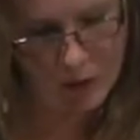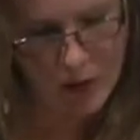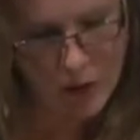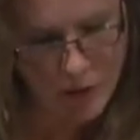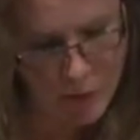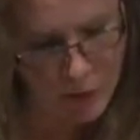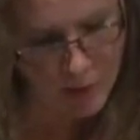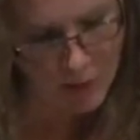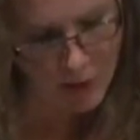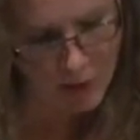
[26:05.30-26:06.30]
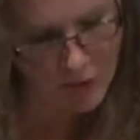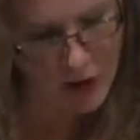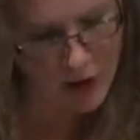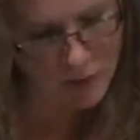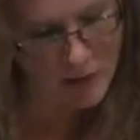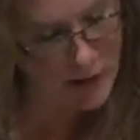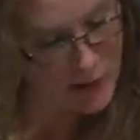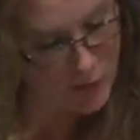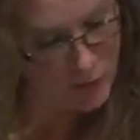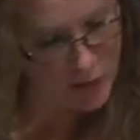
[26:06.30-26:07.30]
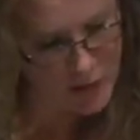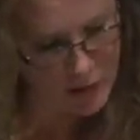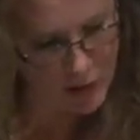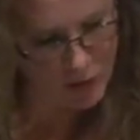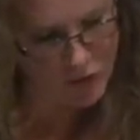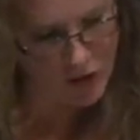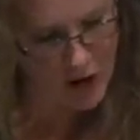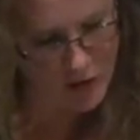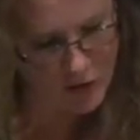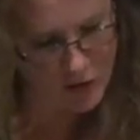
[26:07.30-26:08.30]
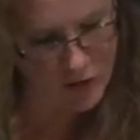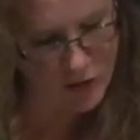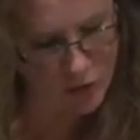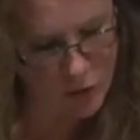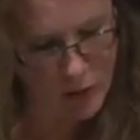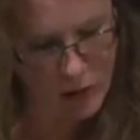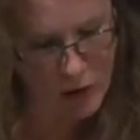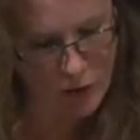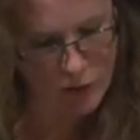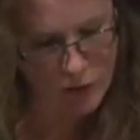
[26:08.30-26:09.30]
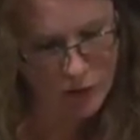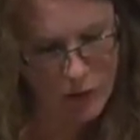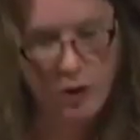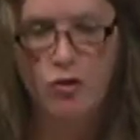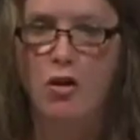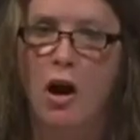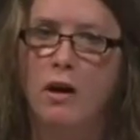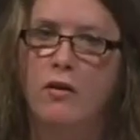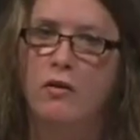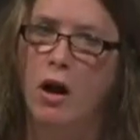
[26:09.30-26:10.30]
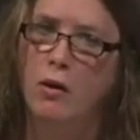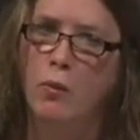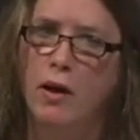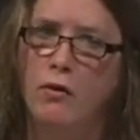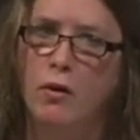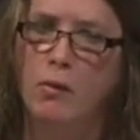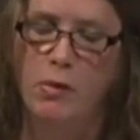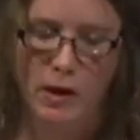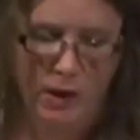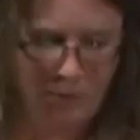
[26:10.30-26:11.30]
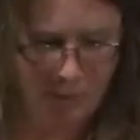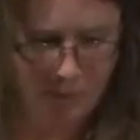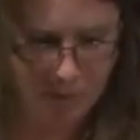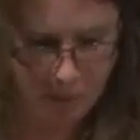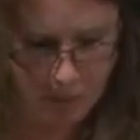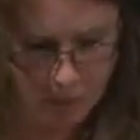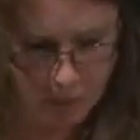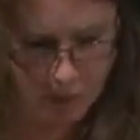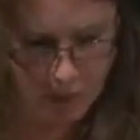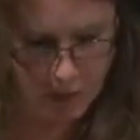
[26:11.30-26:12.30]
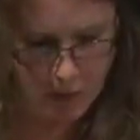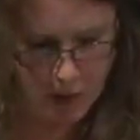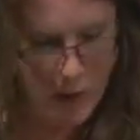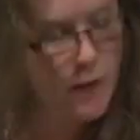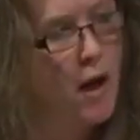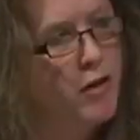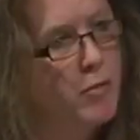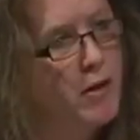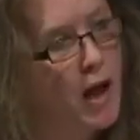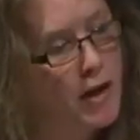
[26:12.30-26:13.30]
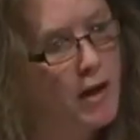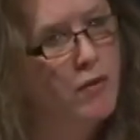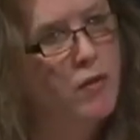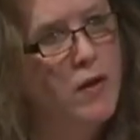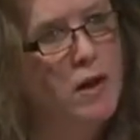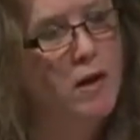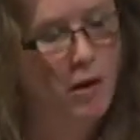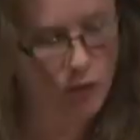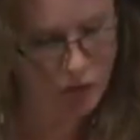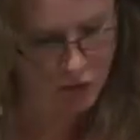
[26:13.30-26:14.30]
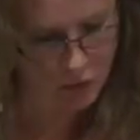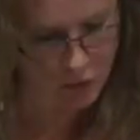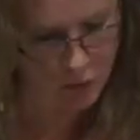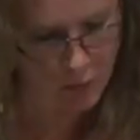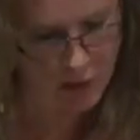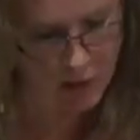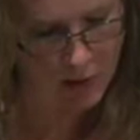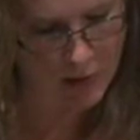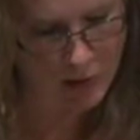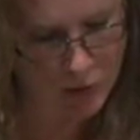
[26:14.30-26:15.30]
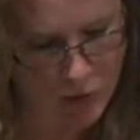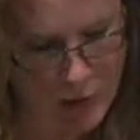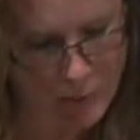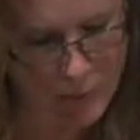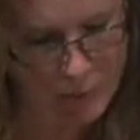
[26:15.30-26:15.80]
The moon above, the husband I never think of, shines its indifferent love, shines its unwavering beam. The husband I never think of returns one night in a dream.